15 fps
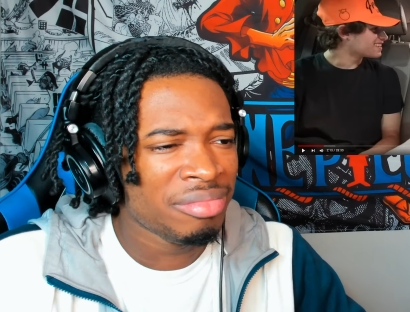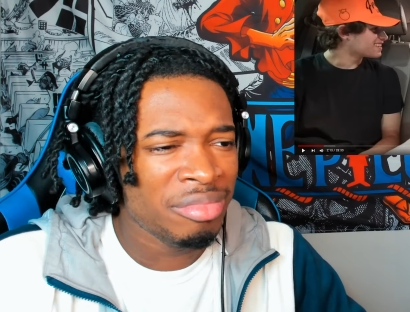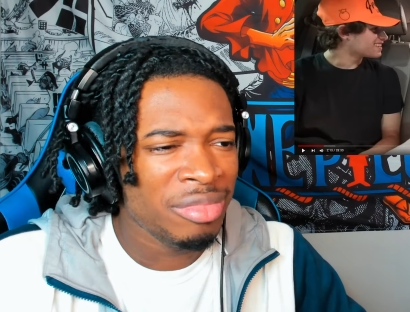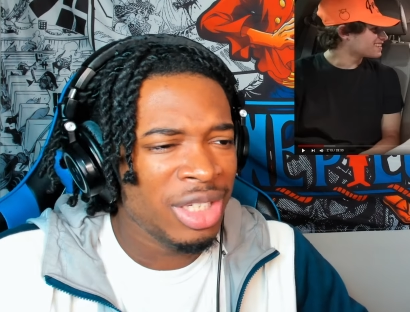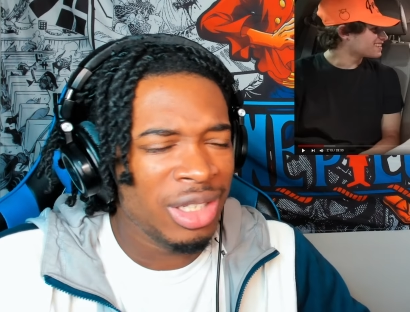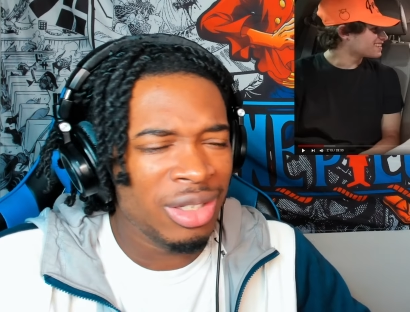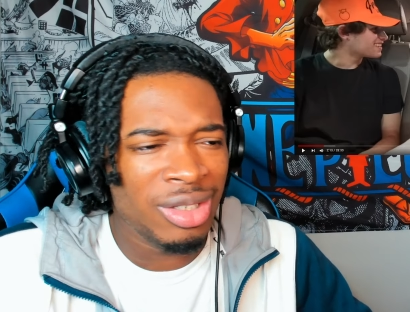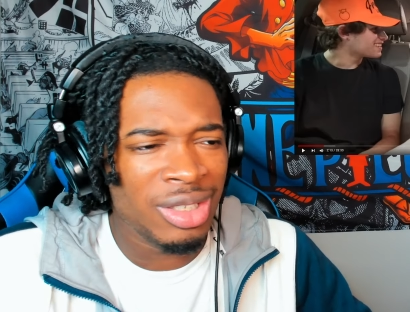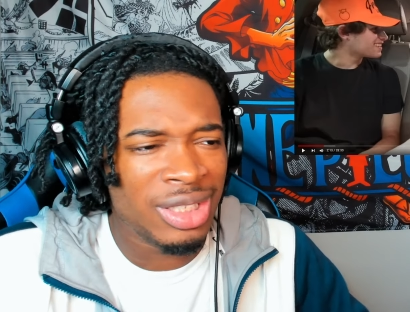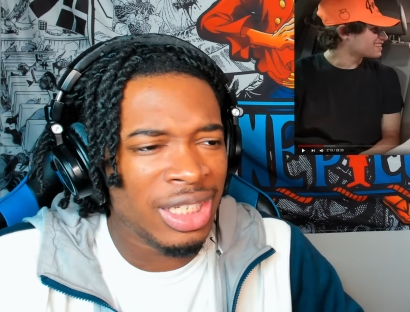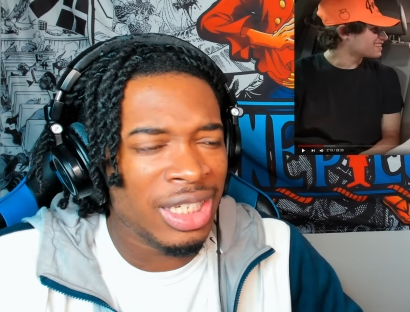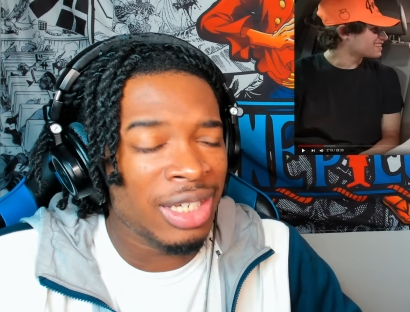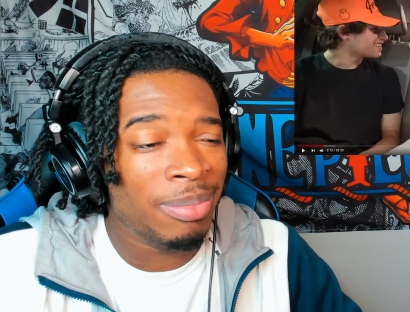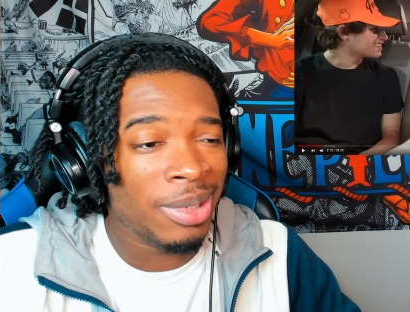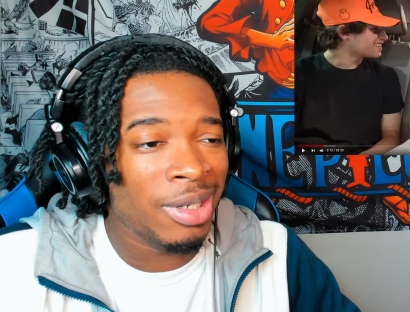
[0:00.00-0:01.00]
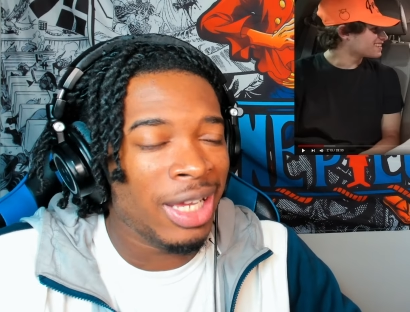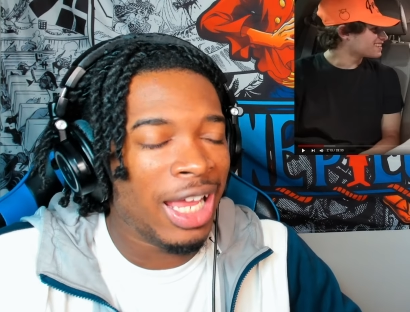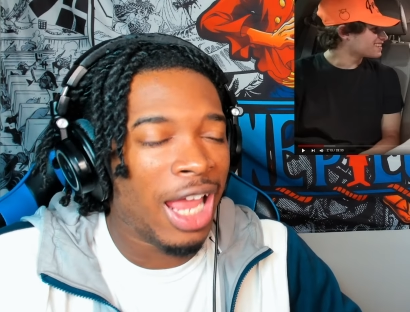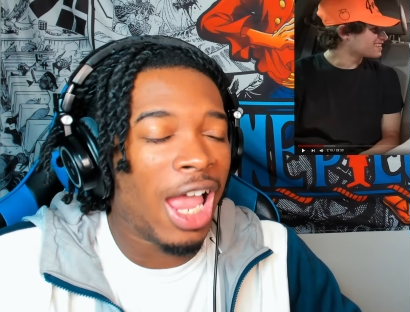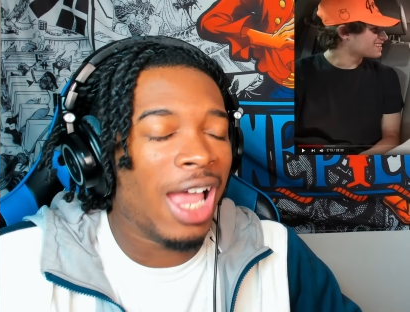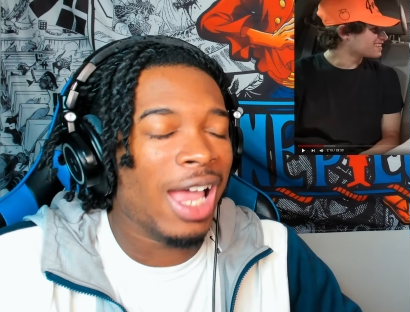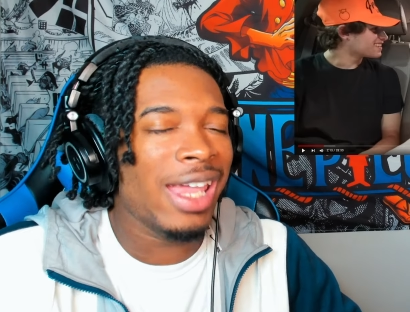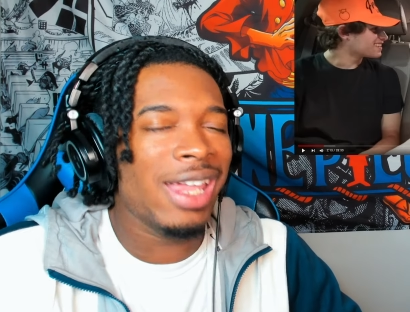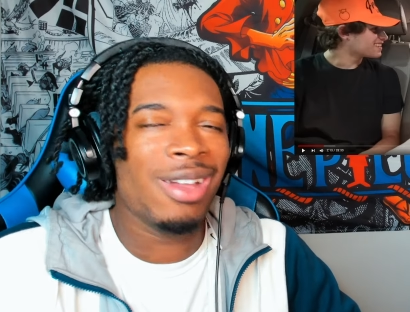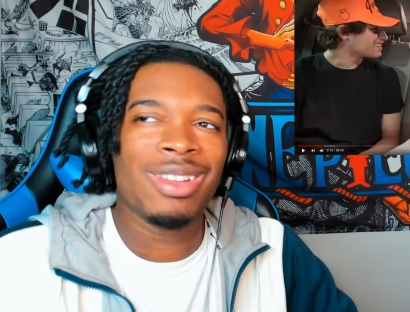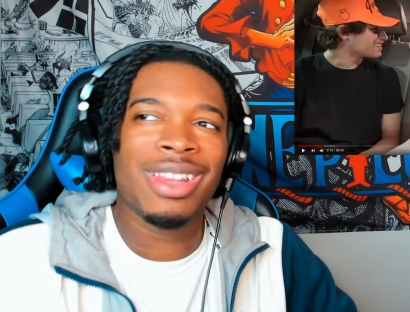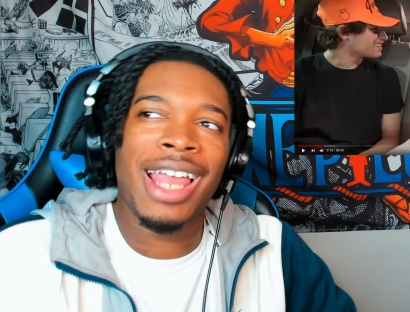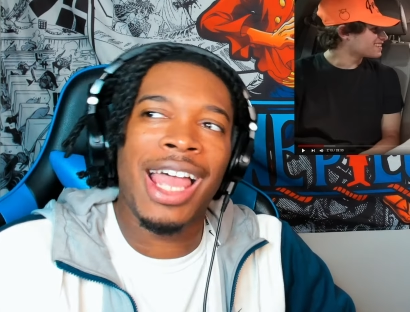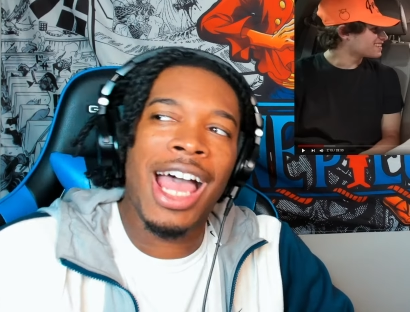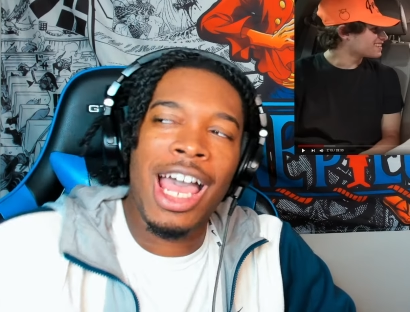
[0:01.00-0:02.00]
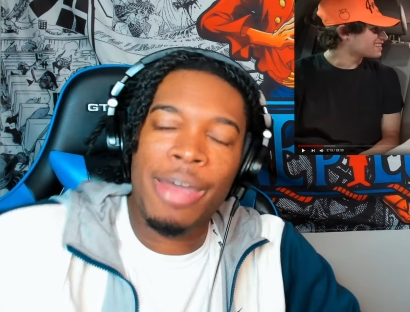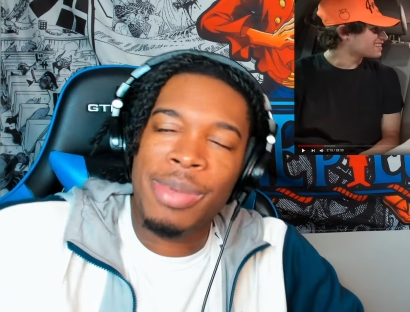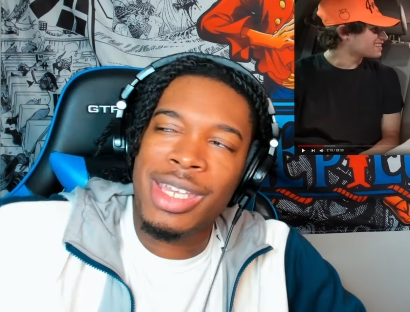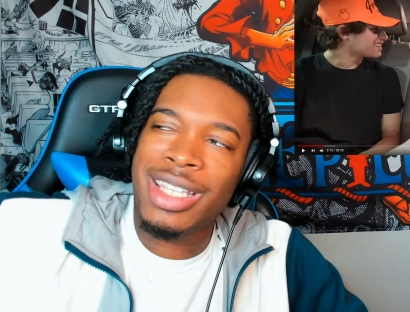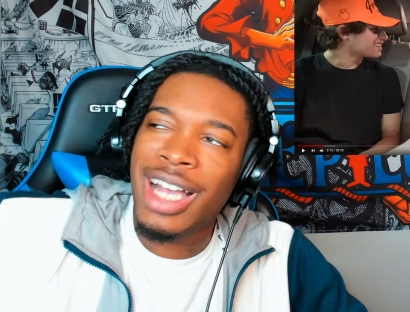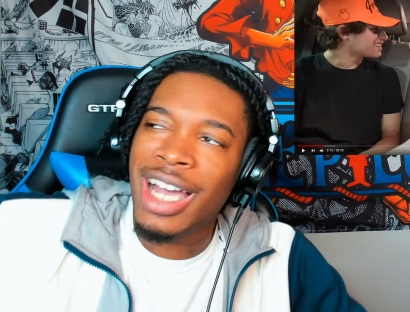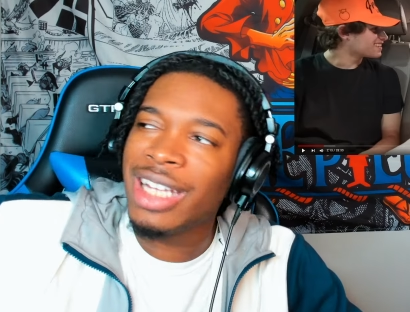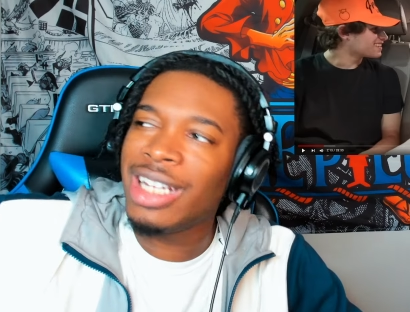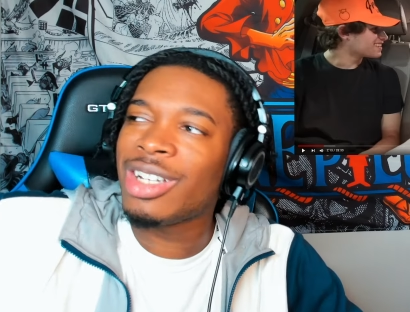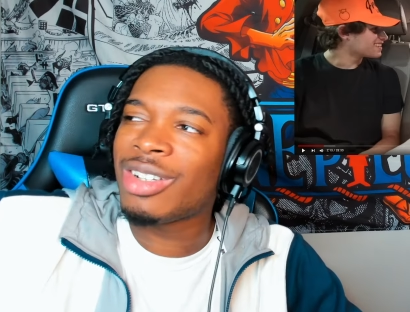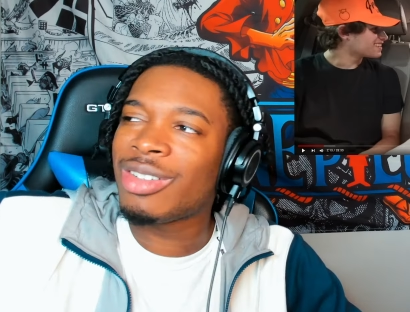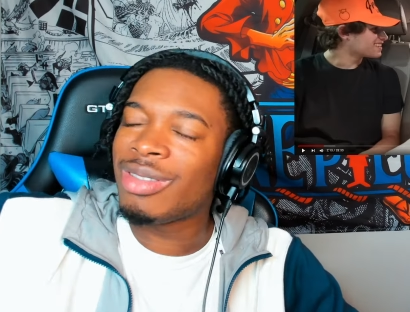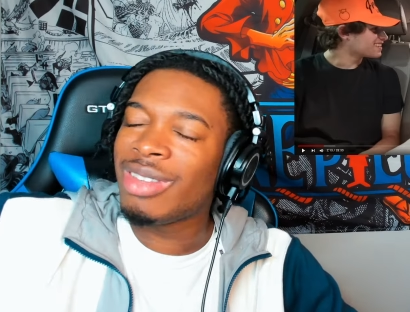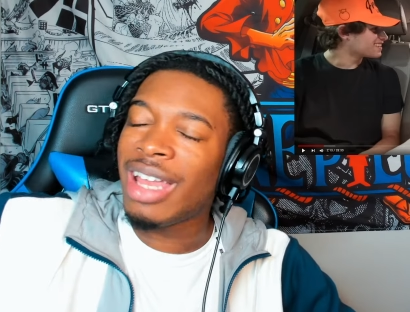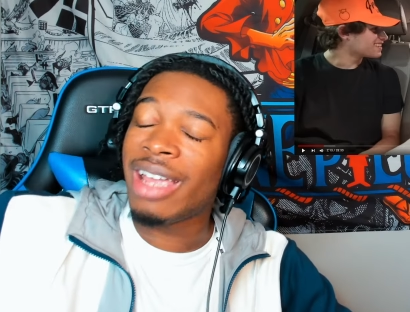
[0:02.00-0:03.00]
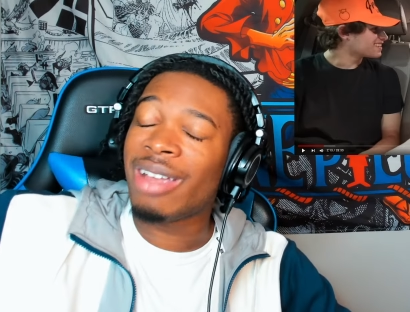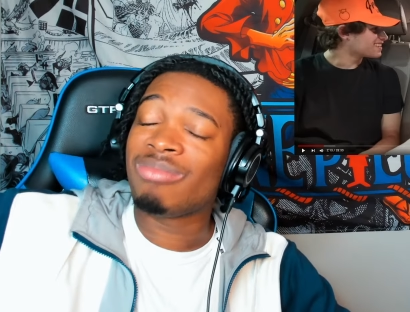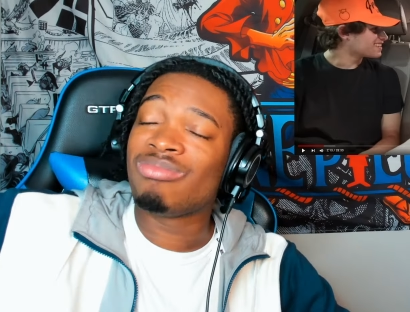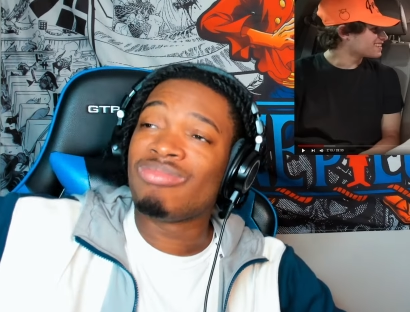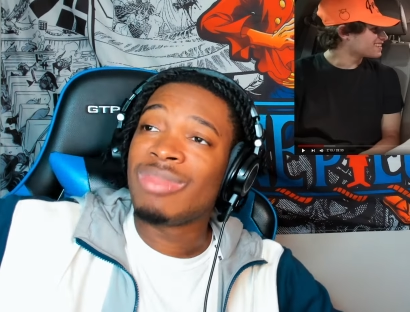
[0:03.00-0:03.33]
Speaker 1: You know what I'm saying, bro? I, I ain't gonna lie. I be kind of like.